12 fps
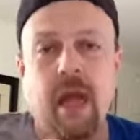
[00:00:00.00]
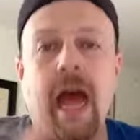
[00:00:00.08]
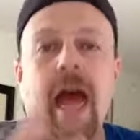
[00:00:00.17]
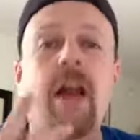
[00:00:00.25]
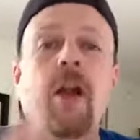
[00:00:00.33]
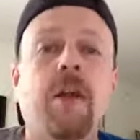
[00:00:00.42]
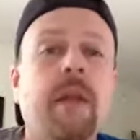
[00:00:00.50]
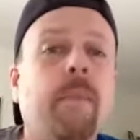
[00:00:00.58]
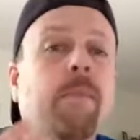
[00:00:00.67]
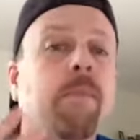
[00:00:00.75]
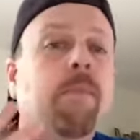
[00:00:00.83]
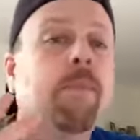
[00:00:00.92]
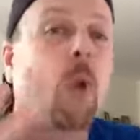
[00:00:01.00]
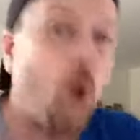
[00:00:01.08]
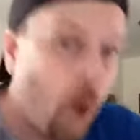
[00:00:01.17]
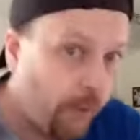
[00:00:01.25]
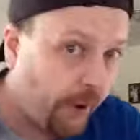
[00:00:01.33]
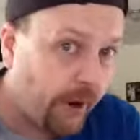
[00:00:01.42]
And I heard that
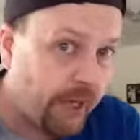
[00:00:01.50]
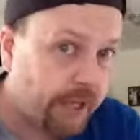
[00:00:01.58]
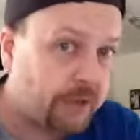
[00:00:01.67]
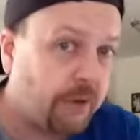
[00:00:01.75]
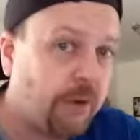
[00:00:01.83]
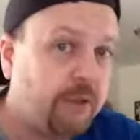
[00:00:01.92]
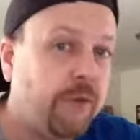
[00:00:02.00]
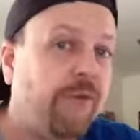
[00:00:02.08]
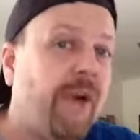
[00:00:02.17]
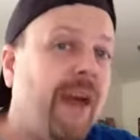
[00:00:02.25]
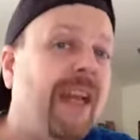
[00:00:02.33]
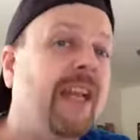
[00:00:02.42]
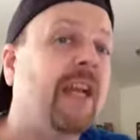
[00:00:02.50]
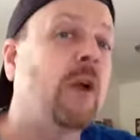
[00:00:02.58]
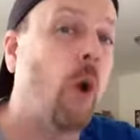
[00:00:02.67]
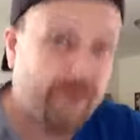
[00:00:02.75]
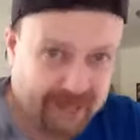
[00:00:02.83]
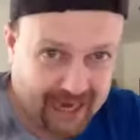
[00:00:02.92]
Goldberg is going to fight
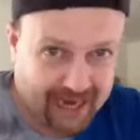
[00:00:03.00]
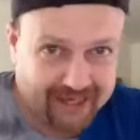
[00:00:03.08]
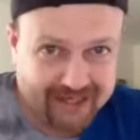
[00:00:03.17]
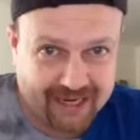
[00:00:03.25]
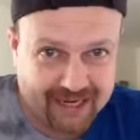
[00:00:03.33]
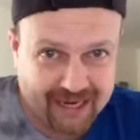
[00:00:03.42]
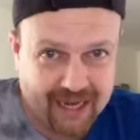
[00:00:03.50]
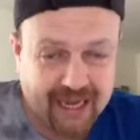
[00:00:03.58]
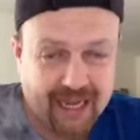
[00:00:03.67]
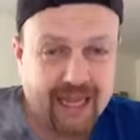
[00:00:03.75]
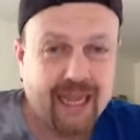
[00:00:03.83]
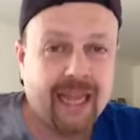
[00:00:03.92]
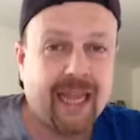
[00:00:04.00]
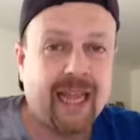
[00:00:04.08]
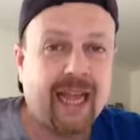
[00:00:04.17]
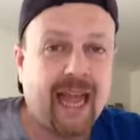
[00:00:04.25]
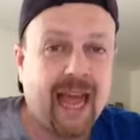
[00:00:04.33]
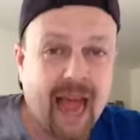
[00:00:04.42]
Kofi Kingston
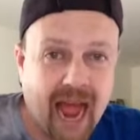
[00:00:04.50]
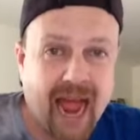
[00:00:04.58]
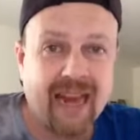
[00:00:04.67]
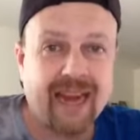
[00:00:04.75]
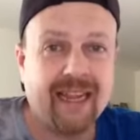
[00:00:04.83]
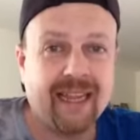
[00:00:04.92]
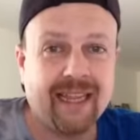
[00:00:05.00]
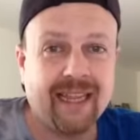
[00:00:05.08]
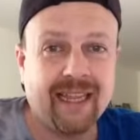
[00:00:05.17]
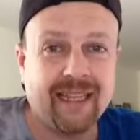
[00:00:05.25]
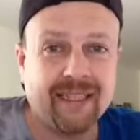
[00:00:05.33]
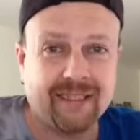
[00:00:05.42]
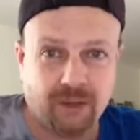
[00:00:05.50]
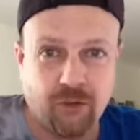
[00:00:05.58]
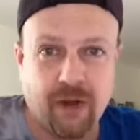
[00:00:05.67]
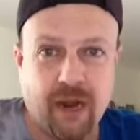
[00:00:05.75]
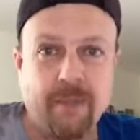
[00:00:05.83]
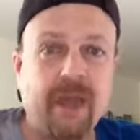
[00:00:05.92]
at Saudi
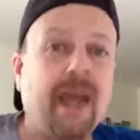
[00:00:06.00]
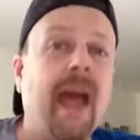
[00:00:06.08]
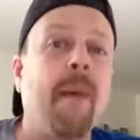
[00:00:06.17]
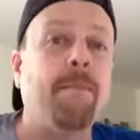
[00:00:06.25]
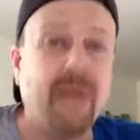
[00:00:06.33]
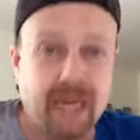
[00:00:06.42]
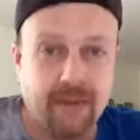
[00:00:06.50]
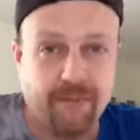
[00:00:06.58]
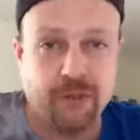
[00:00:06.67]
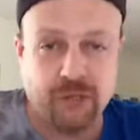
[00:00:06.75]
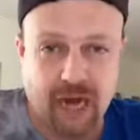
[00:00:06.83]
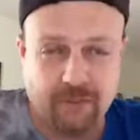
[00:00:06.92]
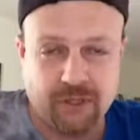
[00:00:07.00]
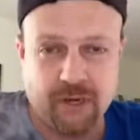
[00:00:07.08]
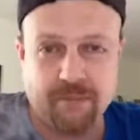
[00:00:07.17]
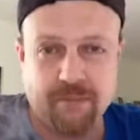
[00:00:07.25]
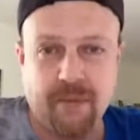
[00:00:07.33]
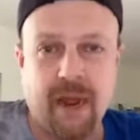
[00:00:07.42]
Arabia and beat him for the
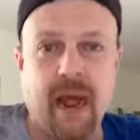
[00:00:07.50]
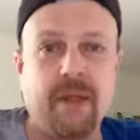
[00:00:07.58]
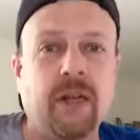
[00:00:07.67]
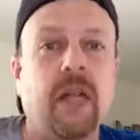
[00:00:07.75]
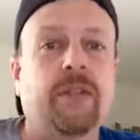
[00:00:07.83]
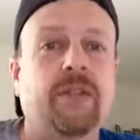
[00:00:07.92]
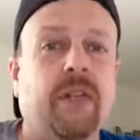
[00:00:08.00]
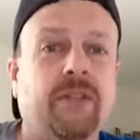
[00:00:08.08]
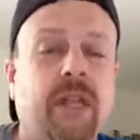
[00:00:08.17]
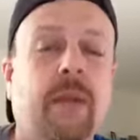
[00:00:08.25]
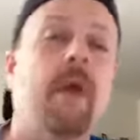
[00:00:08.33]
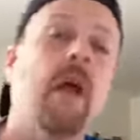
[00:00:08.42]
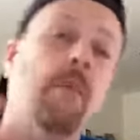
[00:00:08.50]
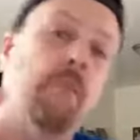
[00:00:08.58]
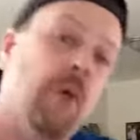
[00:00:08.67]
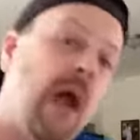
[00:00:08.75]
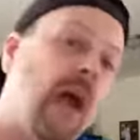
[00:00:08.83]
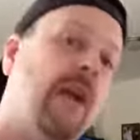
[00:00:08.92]
championship. And then it's going to set up
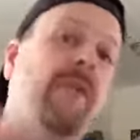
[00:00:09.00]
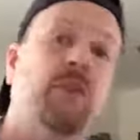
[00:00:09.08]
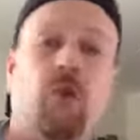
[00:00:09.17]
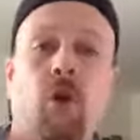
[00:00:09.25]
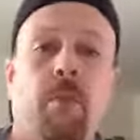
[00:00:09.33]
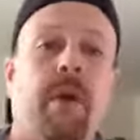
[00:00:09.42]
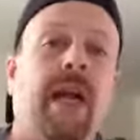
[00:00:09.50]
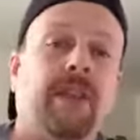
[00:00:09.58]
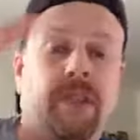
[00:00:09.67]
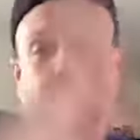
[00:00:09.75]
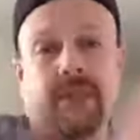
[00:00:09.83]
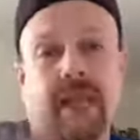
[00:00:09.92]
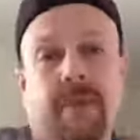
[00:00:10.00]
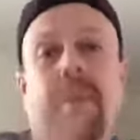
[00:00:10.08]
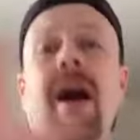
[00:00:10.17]
Brock versus Goldberg at SummerSlam